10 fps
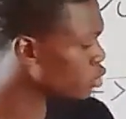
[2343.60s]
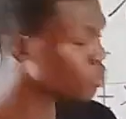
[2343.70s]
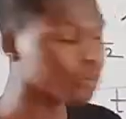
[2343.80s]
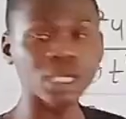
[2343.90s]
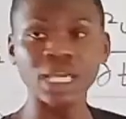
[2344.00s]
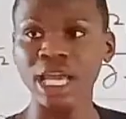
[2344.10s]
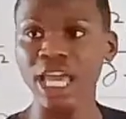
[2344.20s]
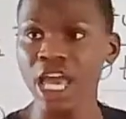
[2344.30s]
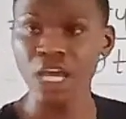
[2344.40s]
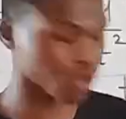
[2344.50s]
will be
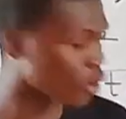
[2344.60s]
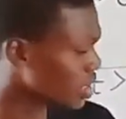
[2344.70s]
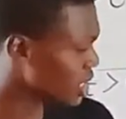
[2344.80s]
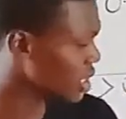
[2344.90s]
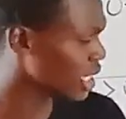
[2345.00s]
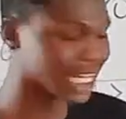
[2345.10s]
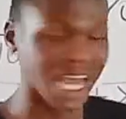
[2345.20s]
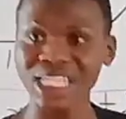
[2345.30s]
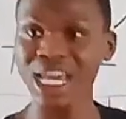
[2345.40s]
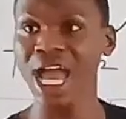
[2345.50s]
a cos
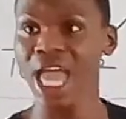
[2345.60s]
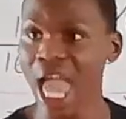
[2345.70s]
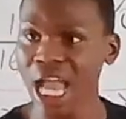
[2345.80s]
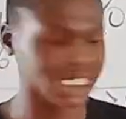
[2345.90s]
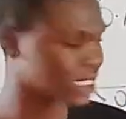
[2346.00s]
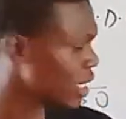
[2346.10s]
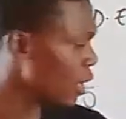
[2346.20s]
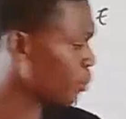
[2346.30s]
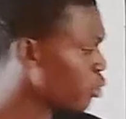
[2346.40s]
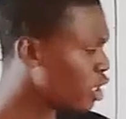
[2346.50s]
lambda x
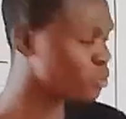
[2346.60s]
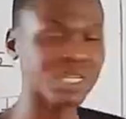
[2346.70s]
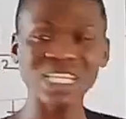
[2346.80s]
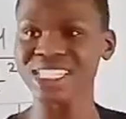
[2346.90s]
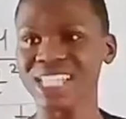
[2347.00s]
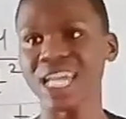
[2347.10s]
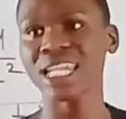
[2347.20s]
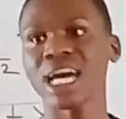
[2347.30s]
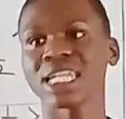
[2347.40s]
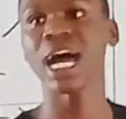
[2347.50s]
plus b sin
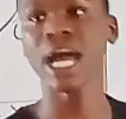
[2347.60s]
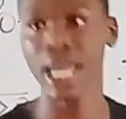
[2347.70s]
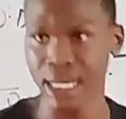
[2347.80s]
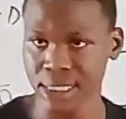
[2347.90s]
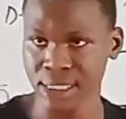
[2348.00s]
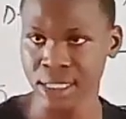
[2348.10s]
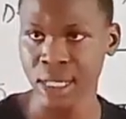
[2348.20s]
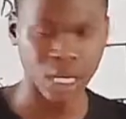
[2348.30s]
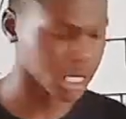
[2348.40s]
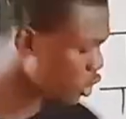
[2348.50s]
lambda x.
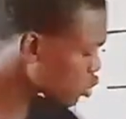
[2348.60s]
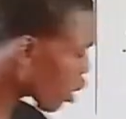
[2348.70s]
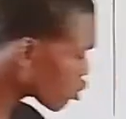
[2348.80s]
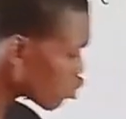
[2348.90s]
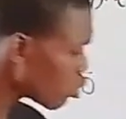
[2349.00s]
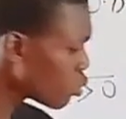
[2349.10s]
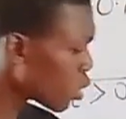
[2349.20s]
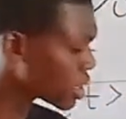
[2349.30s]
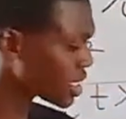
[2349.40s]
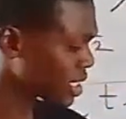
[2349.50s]
This one too will be
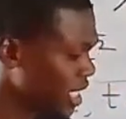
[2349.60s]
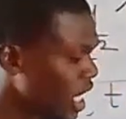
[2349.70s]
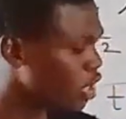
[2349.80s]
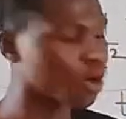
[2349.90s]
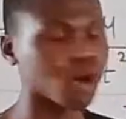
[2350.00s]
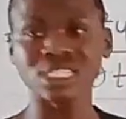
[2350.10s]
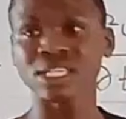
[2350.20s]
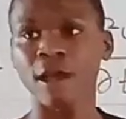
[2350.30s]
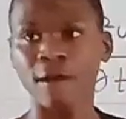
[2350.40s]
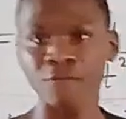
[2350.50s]
what? C cos
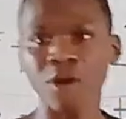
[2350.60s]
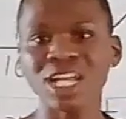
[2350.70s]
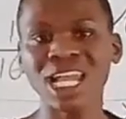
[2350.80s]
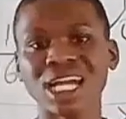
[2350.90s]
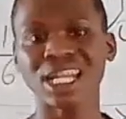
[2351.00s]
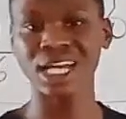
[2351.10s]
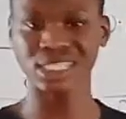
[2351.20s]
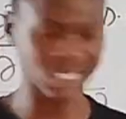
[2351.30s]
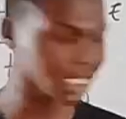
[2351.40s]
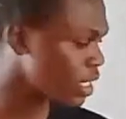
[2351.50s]
4 lambda
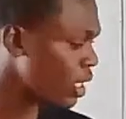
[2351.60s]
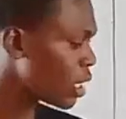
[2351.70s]
t